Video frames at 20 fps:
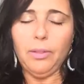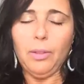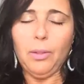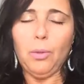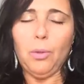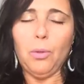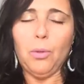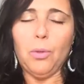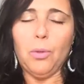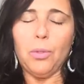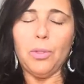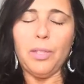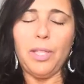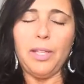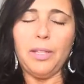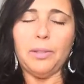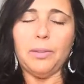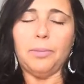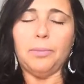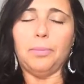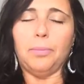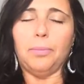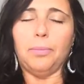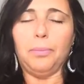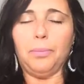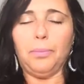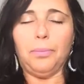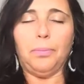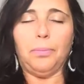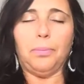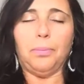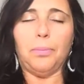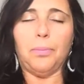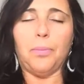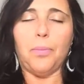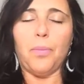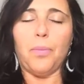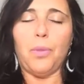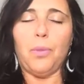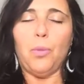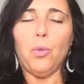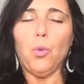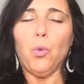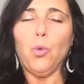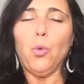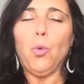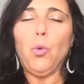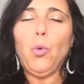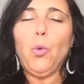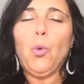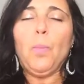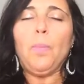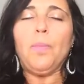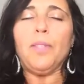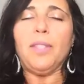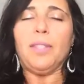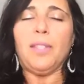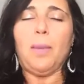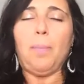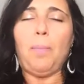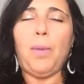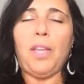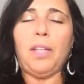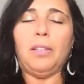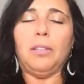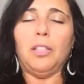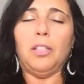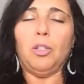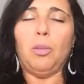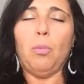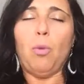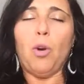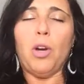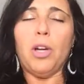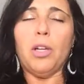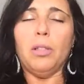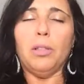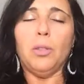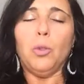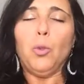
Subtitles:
Hold it. Sip in a little more.